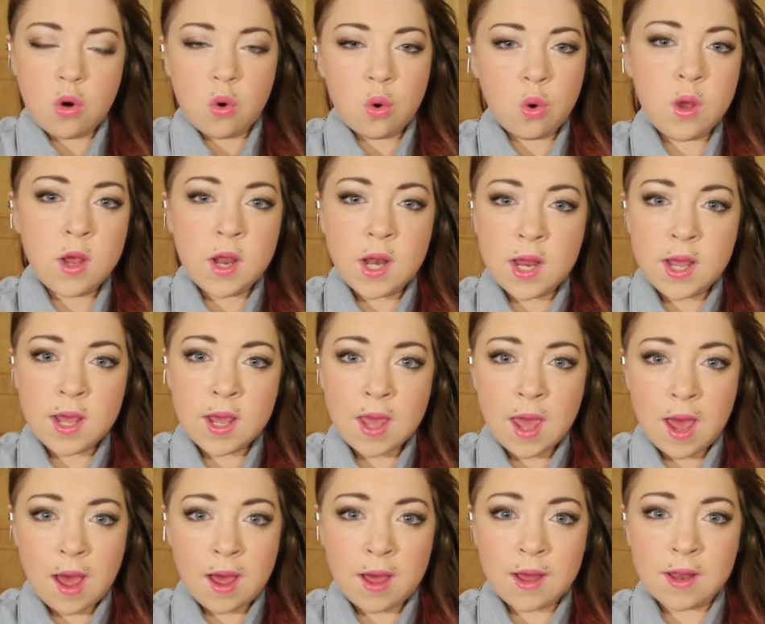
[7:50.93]
oily
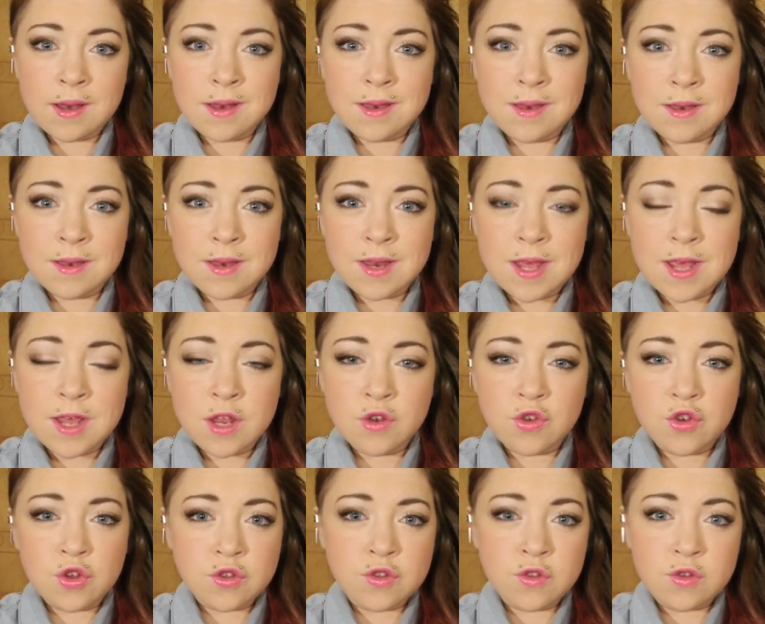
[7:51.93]
and
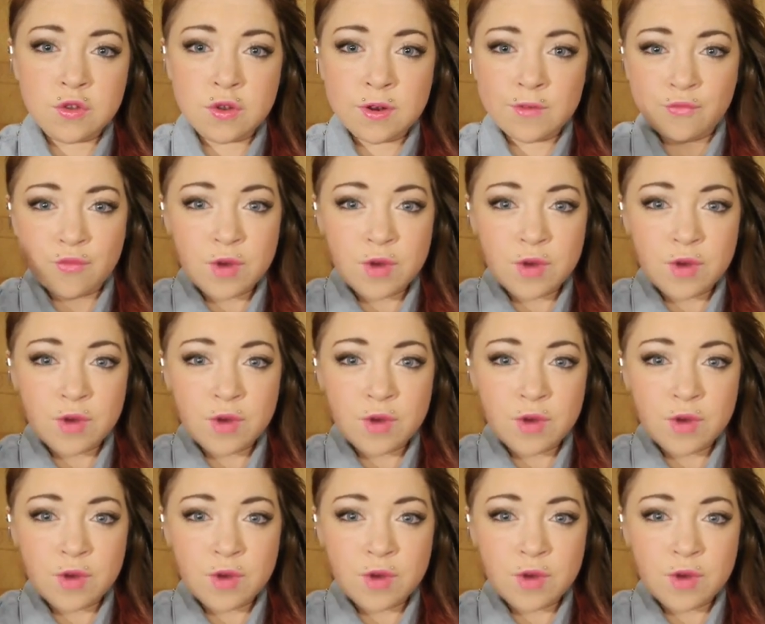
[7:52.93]
it doesn't